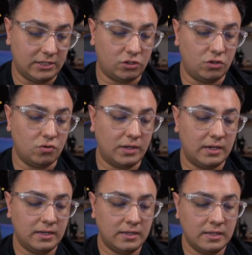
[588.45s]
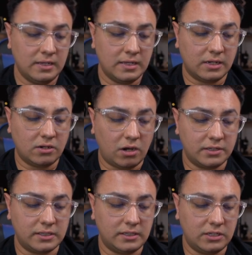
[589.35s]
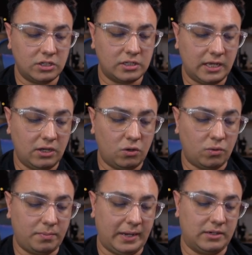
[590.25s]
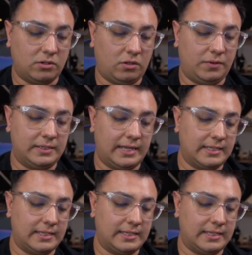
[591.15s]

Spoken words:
So you can constantly just heal with Pain Tolerance.